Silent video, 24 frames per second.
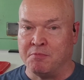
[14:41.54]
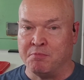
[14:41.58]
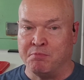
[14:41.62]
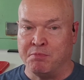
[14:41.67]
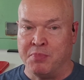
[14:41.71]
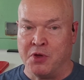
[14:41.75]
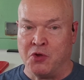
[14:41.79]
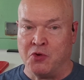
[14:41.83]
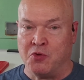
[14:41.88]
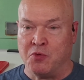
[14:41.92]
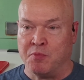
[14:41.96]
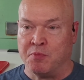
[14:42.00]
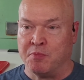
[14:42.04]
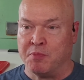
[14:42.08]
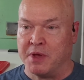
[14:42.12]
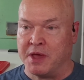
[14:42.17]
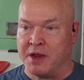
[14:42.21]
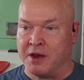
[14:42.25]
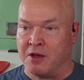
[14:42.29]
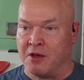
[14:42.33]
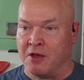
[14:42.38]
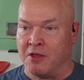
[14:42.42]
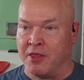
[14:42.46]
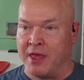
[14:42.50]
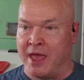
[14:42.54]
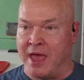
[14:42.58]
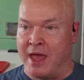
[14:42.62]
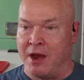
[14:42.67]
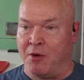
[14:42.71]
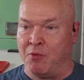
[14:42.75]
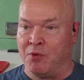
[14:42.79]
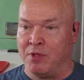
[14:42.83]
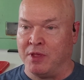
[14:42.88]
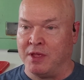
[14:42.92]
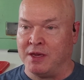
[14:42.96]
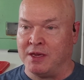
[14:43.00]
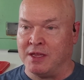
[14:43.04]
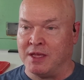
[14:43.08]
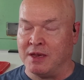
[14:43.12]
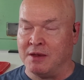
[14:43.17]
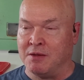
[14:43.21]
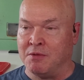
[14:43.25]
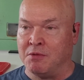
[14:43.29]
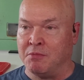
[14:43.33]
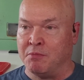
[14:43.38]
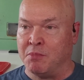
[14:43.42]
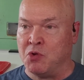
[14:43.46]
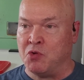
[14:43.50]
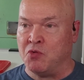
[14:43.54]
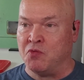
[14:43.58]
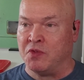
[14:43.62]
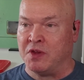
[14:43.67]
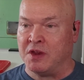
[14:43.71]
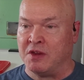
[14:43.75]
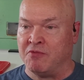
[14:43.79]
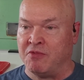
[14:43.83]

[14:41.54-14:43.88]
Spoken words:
boom and all that, really didn't move in